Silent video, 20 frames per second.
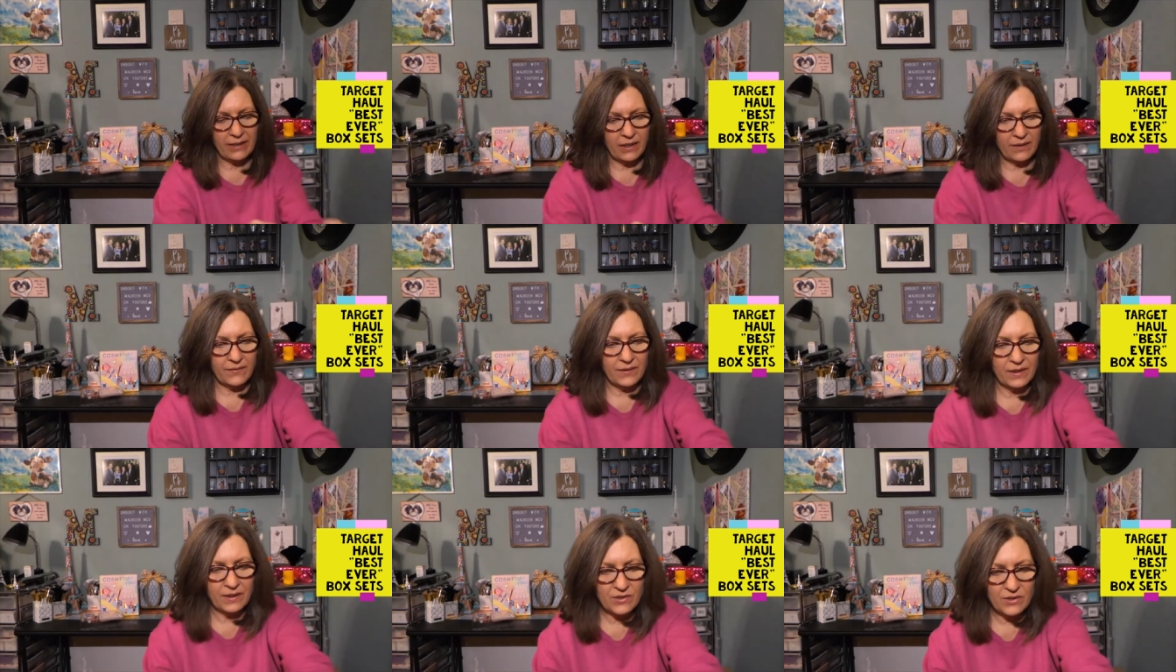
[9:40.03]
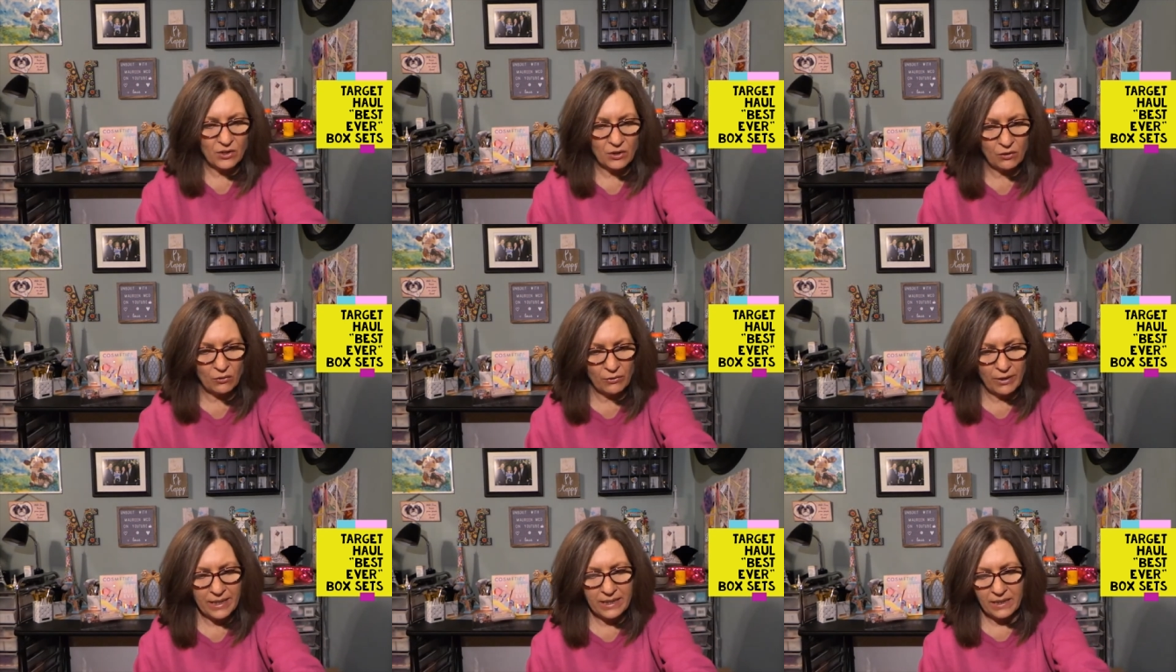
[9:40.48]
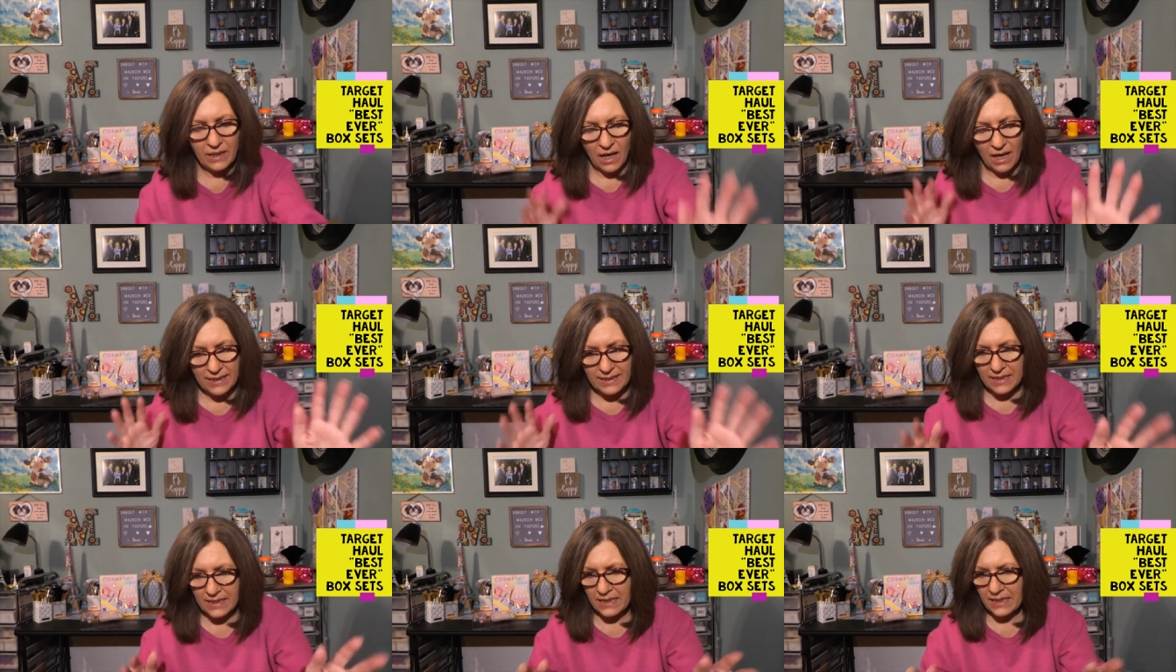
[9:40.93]
out, I think is a great
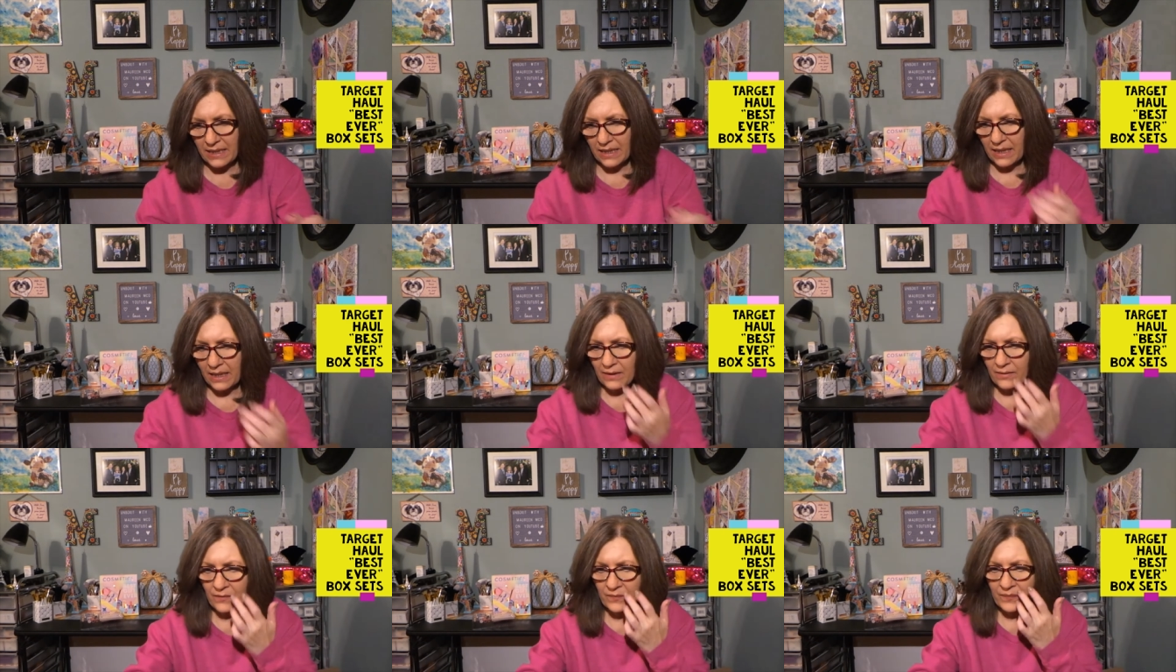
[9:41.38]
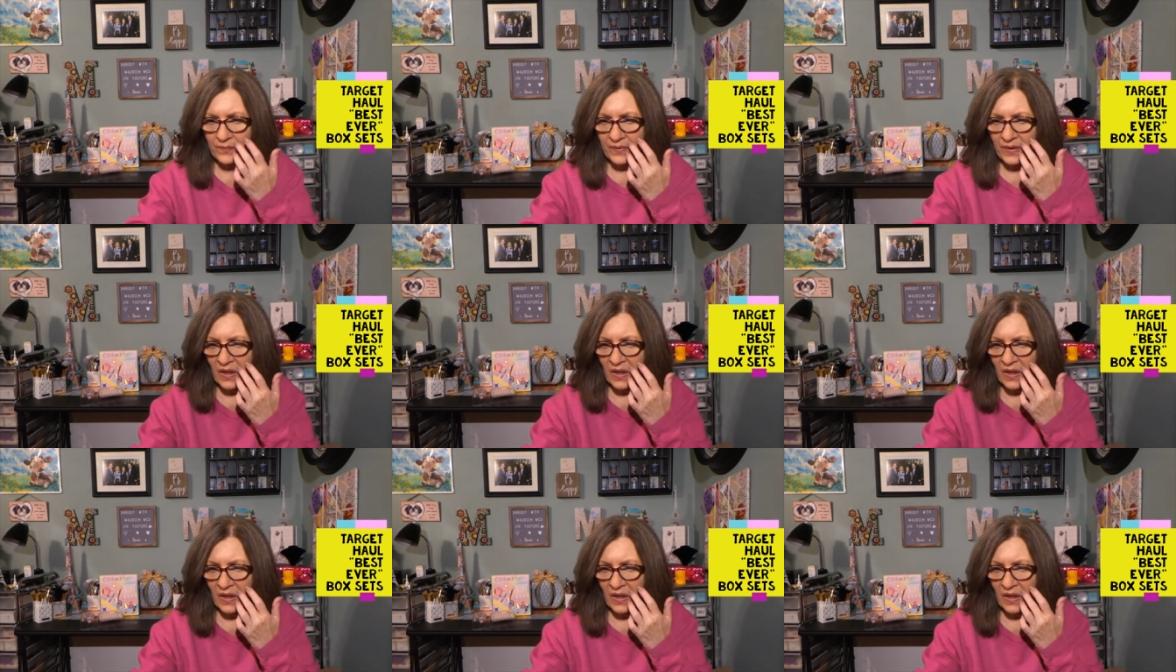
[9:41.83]
idea.